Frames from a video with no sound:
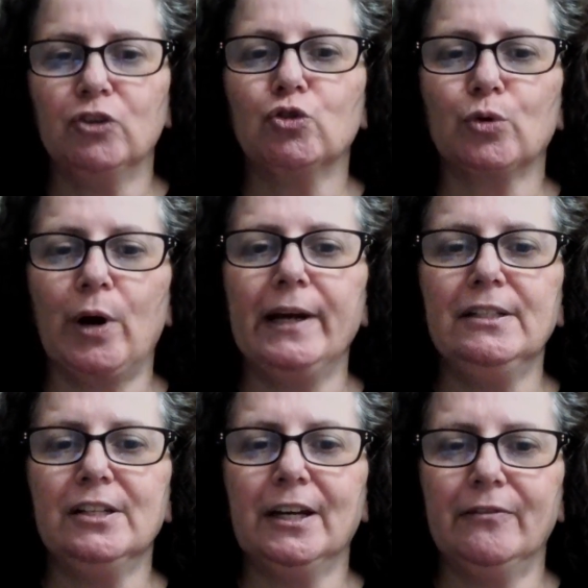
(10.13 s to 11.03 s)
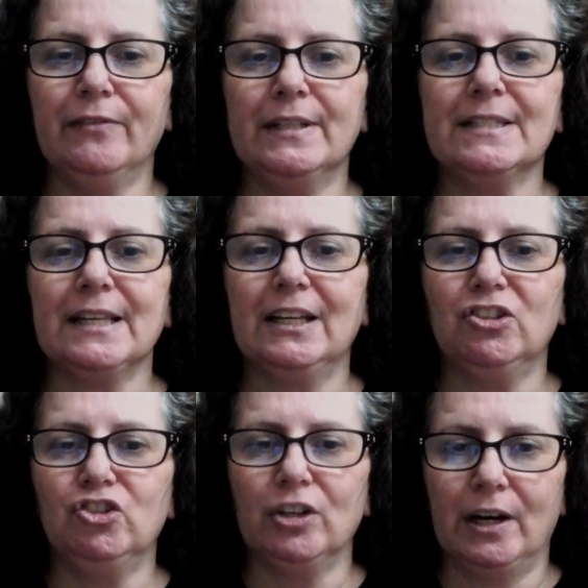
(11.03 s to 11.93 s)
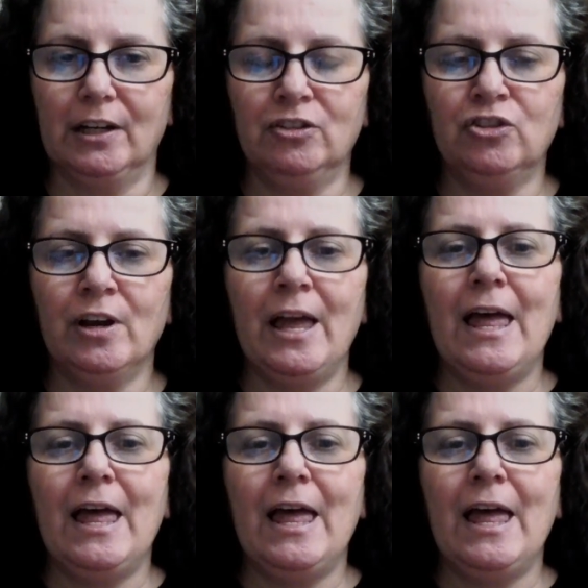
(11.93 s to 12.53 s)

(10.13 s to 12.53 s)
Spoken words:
trying to convince a judge